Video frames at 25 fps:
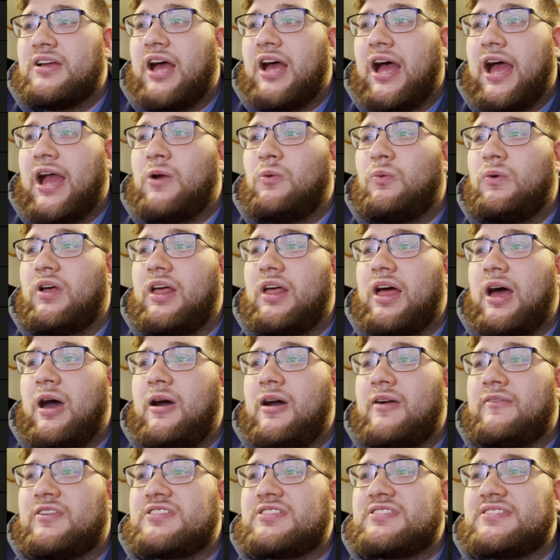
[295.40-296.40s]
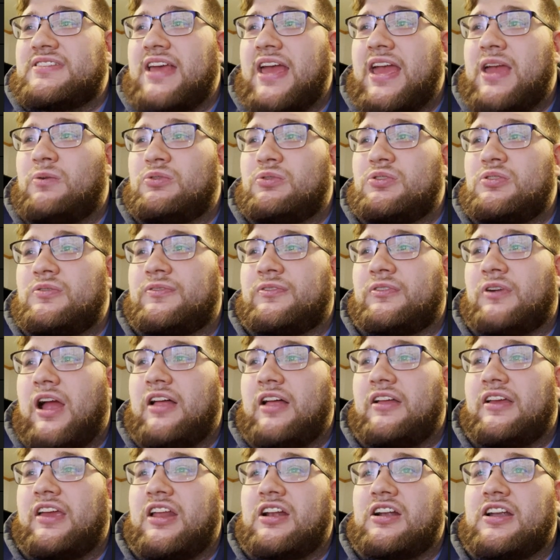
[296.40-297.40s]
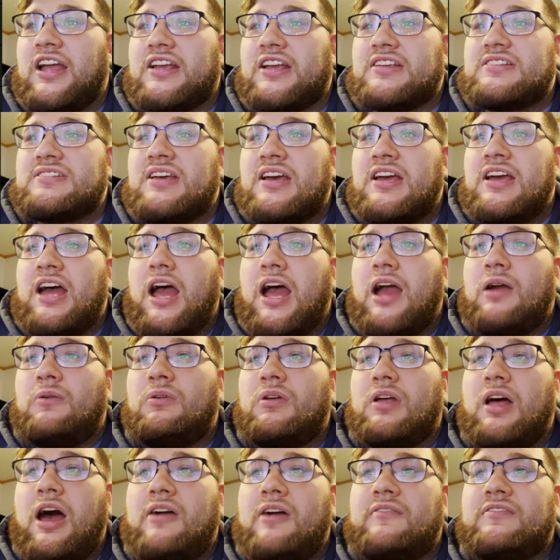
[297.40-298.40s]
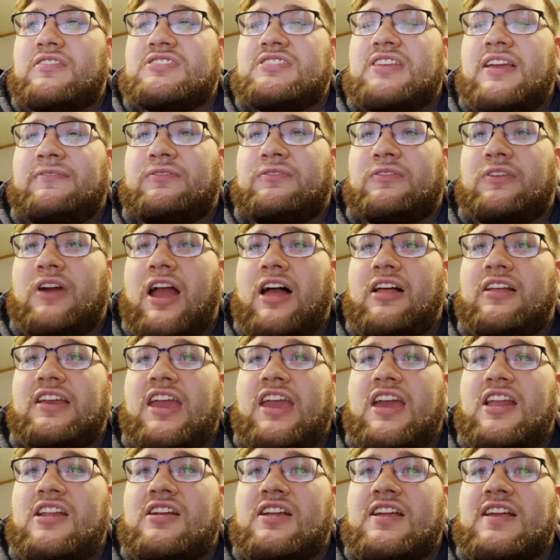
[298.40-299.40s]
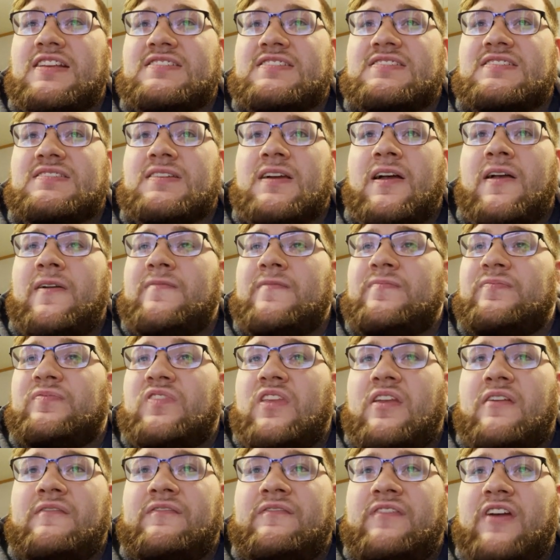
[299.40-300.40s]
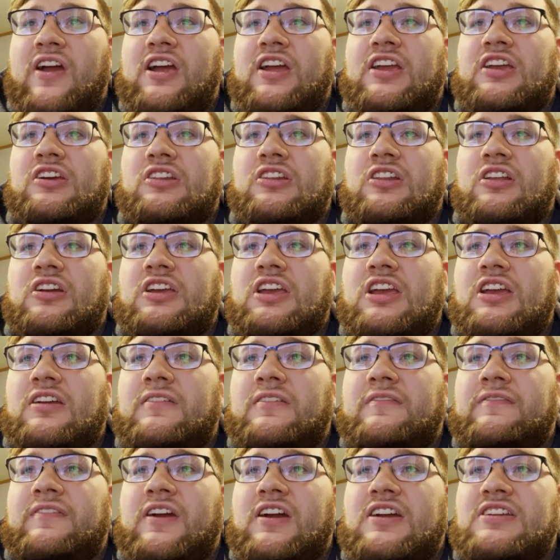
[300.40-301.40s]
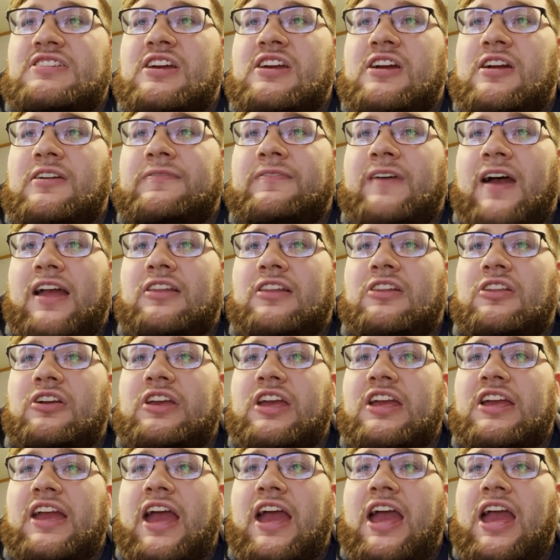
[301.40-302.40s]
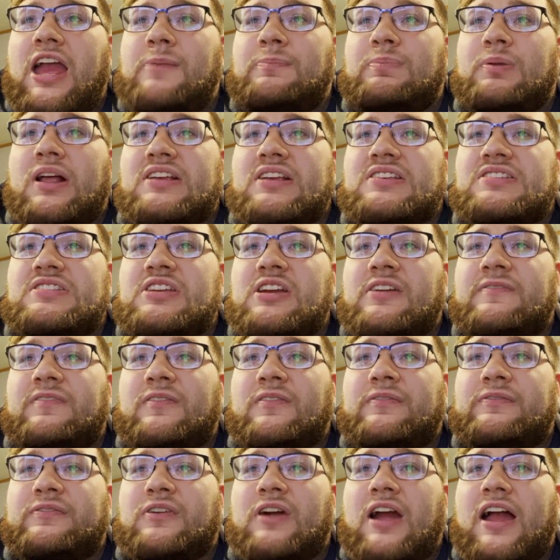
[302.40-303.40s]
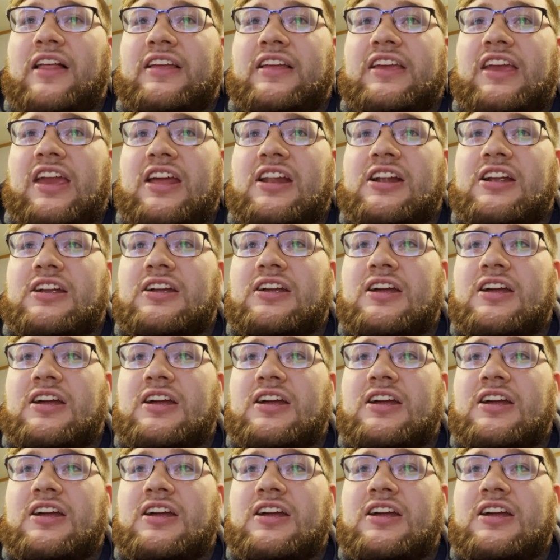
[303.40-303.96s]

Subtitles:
I will, however, say, we'll do Feraligatr next. I will, however, say Feraligatr is Very good looking, very terrifying looking. A+ tier for Feraligatr.